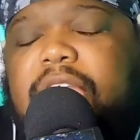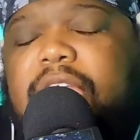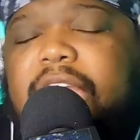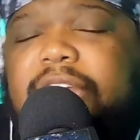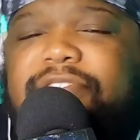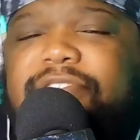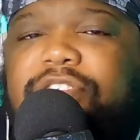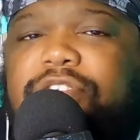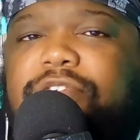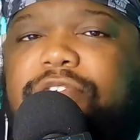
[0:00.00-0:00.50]

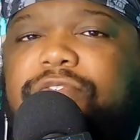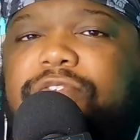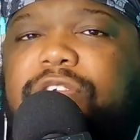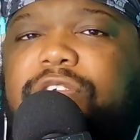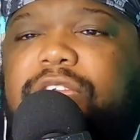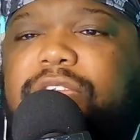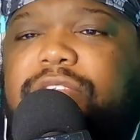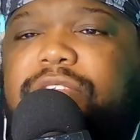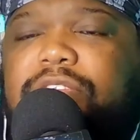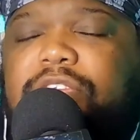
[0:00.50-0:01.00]
After you
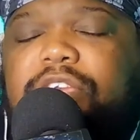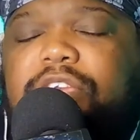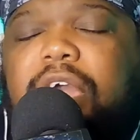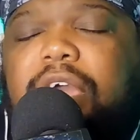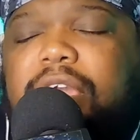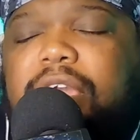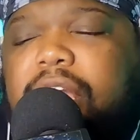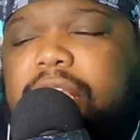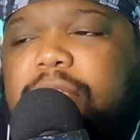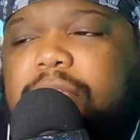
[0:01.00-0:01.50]
freeze,
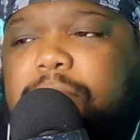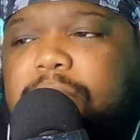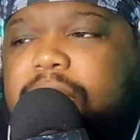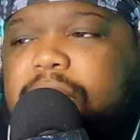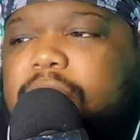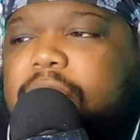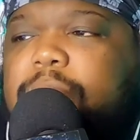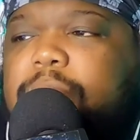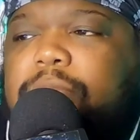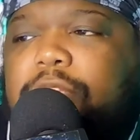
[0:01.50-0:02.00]
cut the
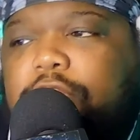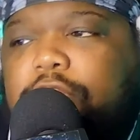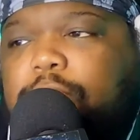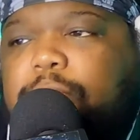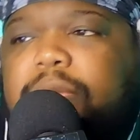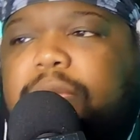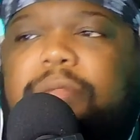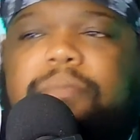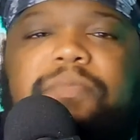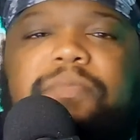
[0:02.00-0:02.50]
meat up,
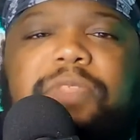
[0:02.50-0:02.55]
cube it,